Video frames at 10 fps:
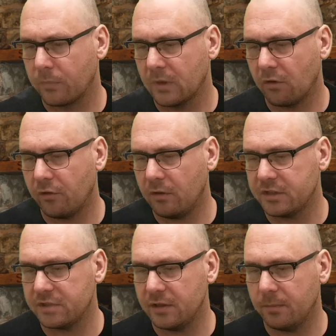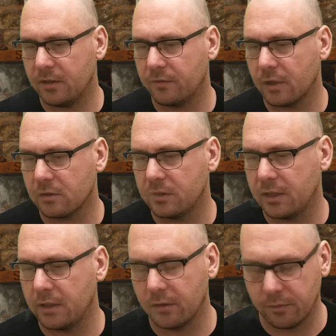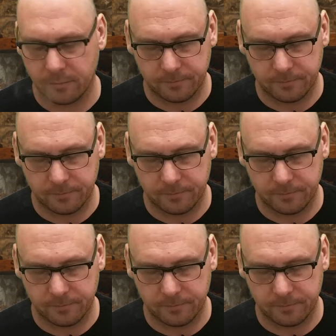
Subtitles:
There's a slight bit of gurgling in there now.